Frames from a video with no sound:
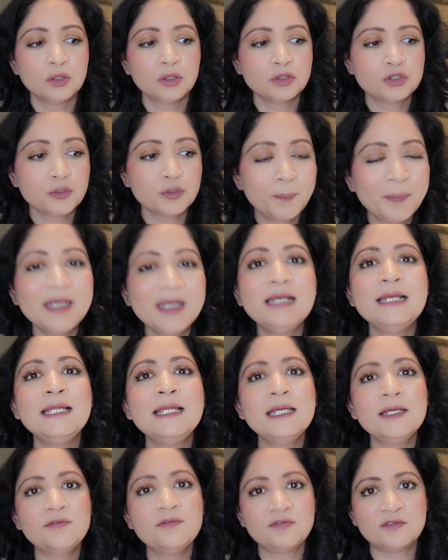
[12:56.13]
to
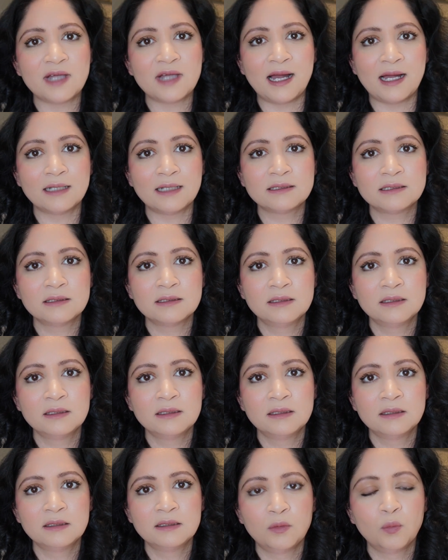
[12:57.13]
believe that.
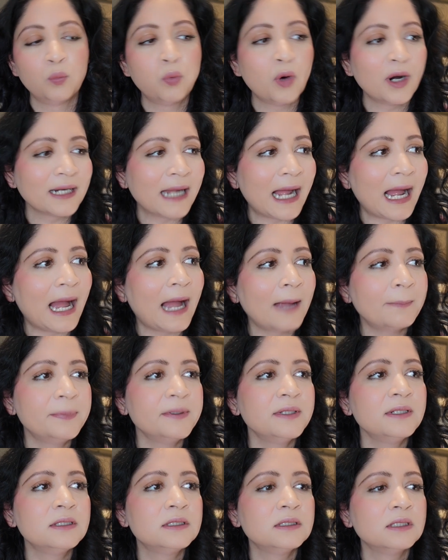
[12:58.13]
What
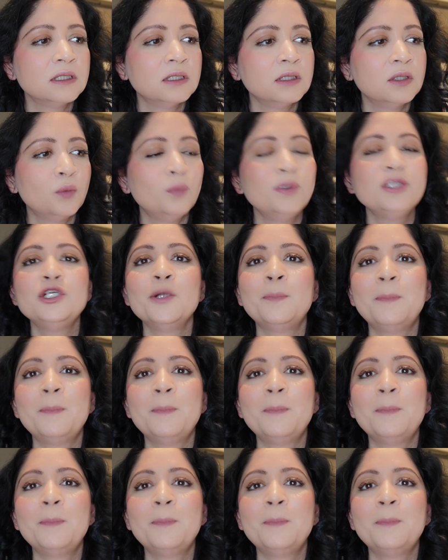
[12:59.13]
happened with your